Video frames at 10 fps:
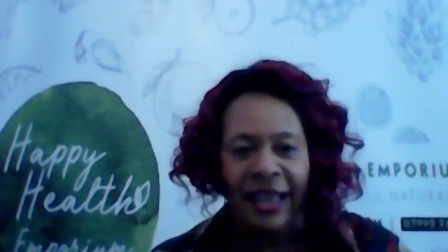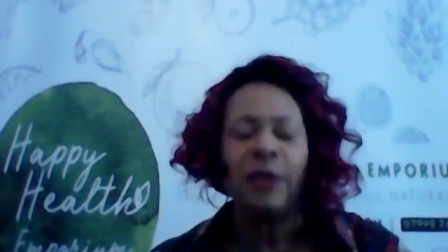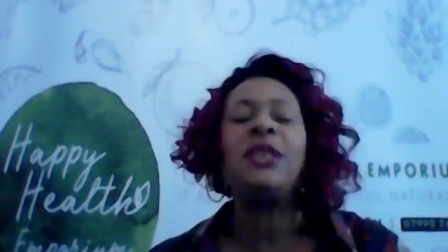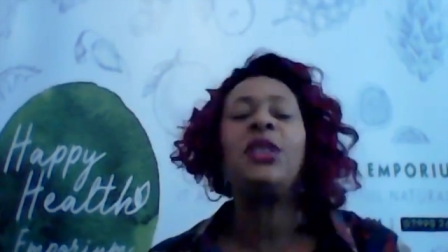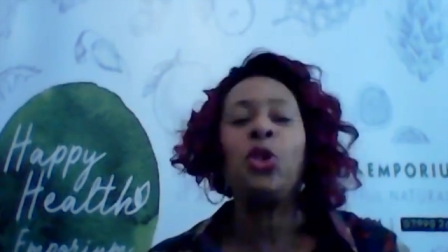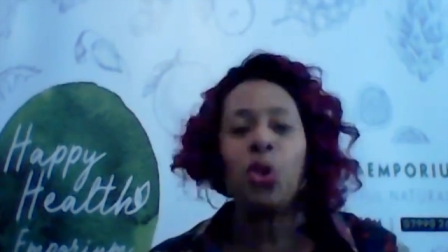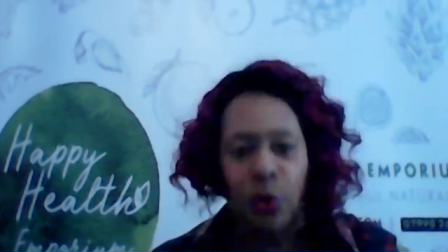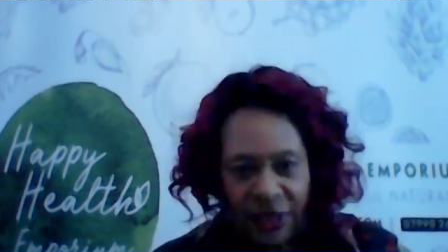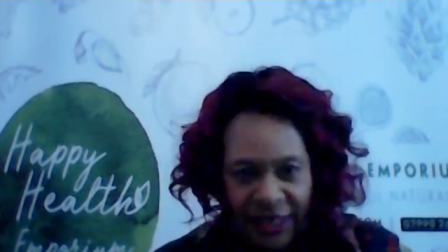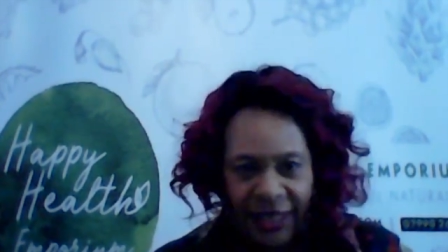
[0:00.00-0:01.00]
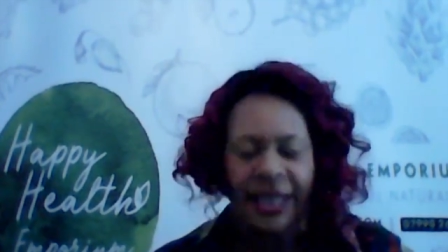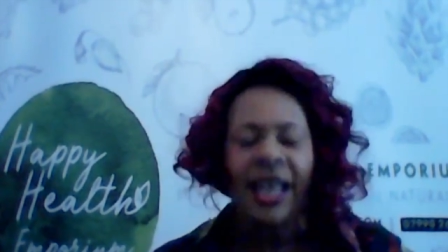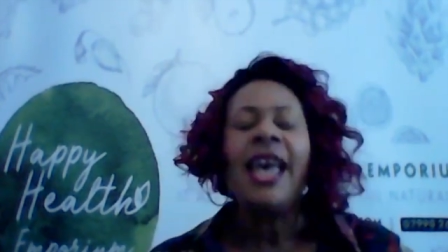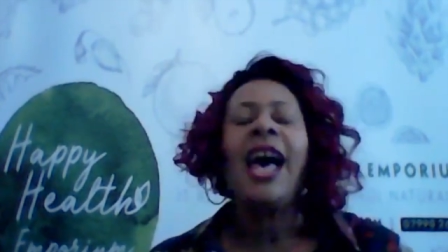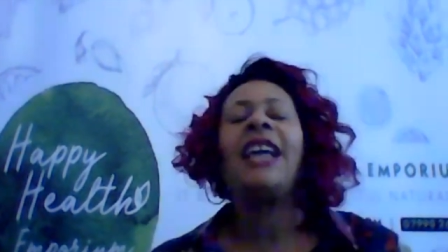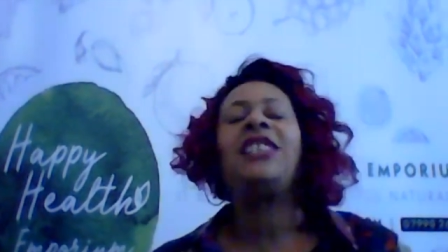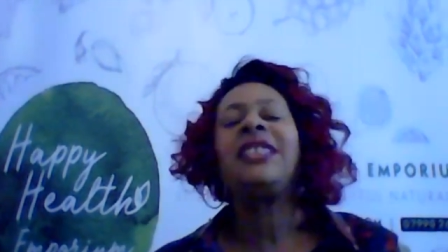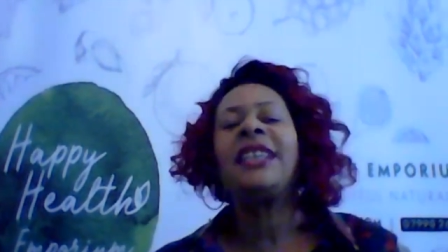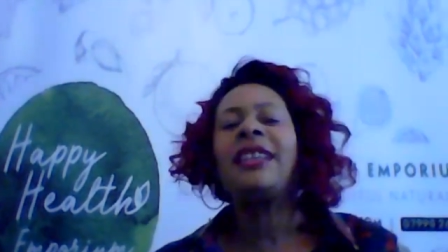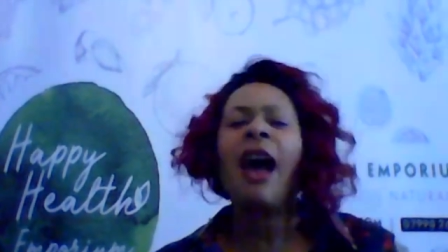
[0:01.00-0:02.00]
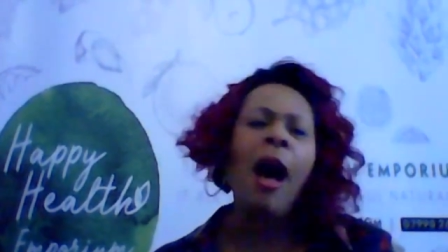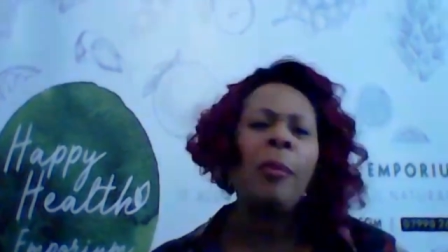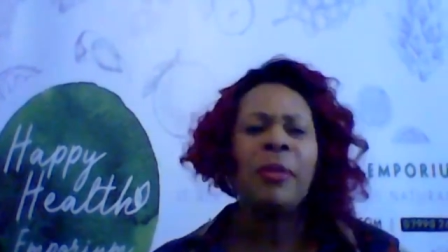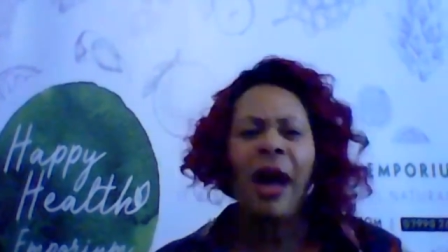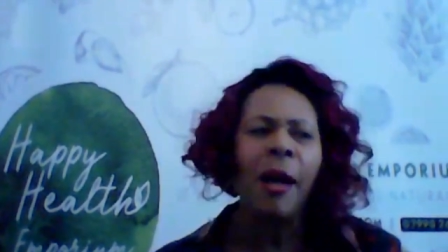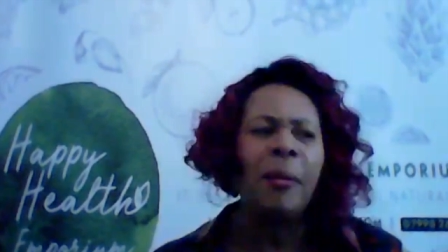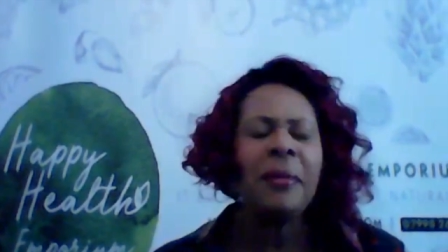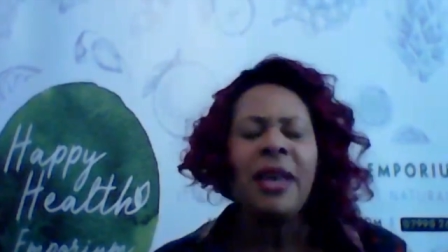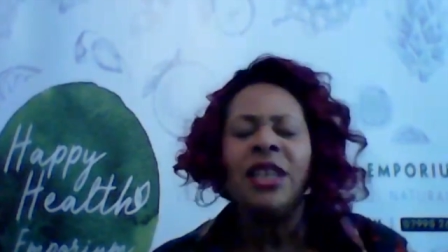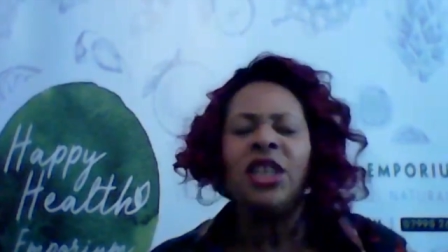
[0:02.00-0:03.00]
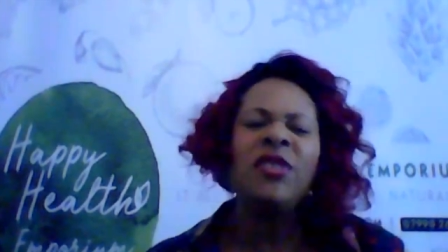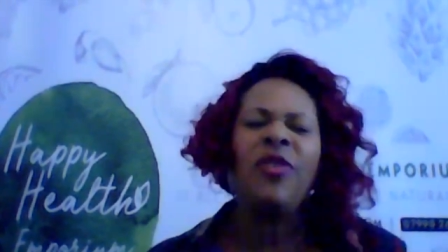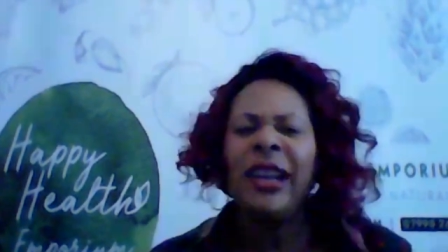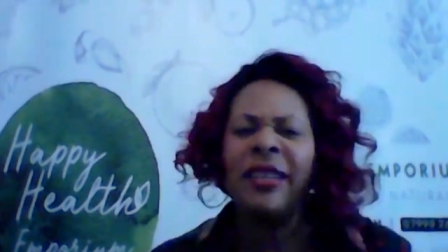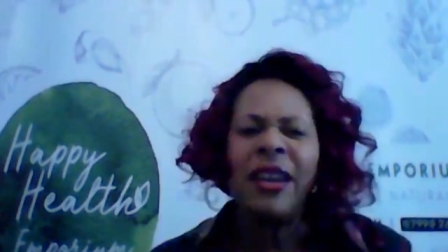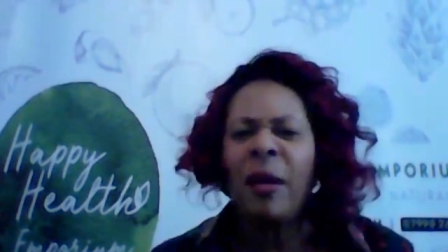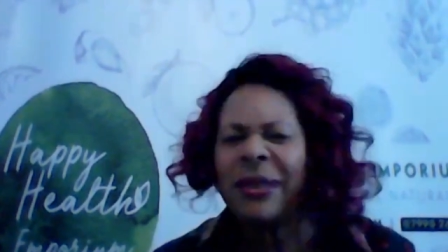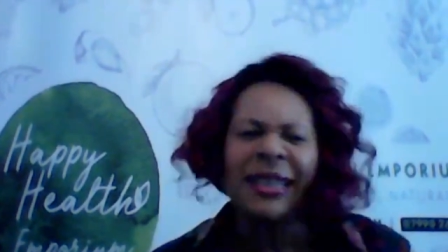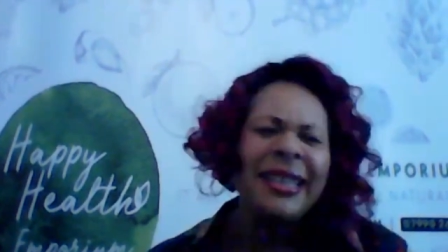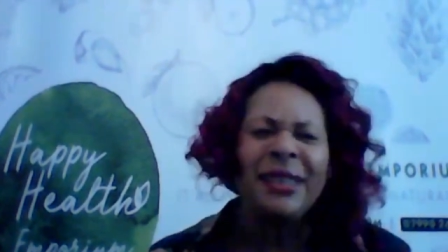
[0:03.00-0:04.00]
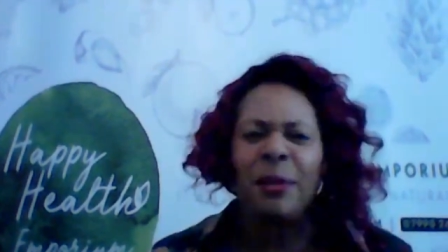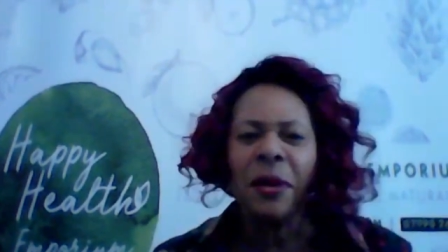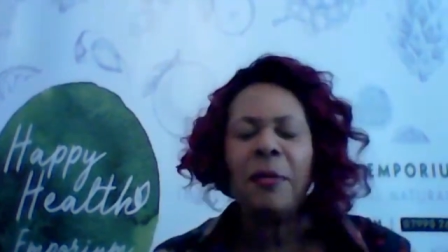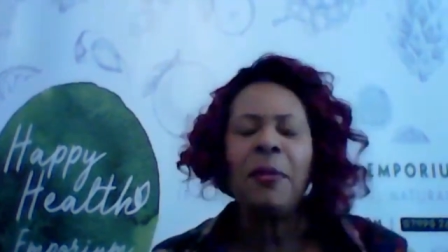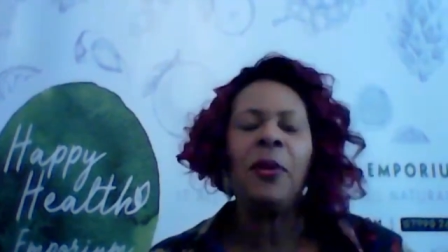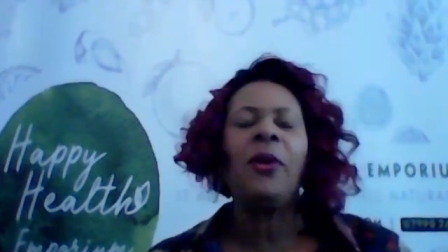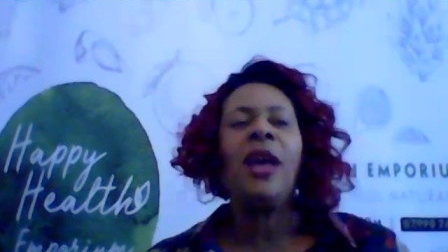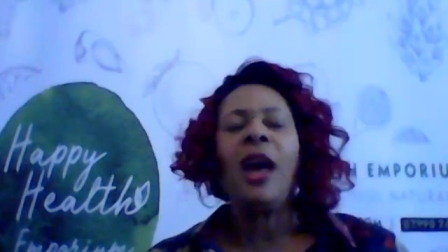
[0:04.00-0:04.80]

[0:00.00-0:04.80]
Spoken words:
It was in Dalston, and she said, come, just fill in the numbers. I need some people.